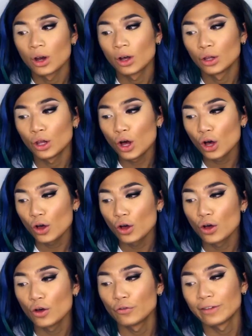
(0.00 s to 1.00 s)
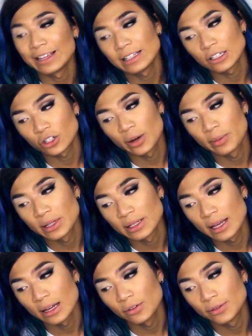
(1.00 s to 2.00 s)
A lot of Instagrammers,
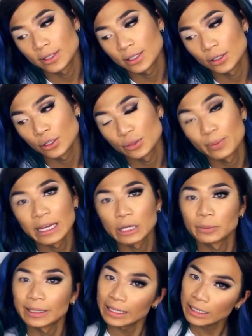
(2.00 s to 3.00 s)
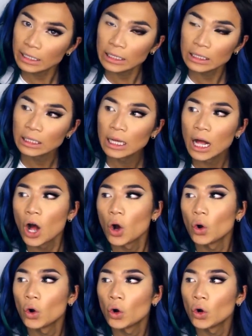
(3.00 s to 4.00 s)
they love to use Makeup Geek
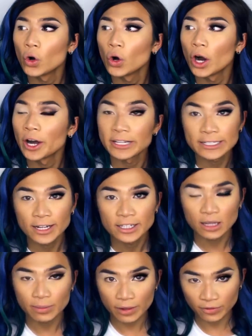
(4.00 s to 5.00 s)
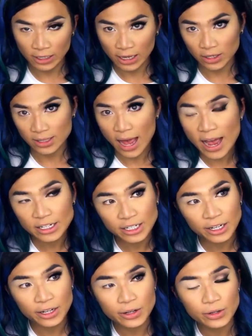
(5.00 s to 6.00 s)
or Anastasia Beverly Hills
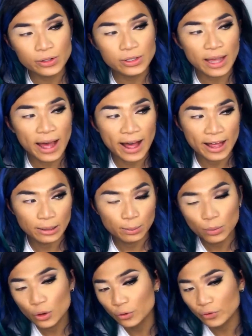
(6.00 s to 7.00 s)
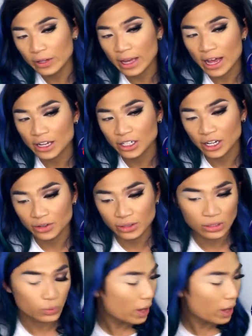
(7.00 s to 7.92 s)
eyeshadows and Morphe eyeshadows as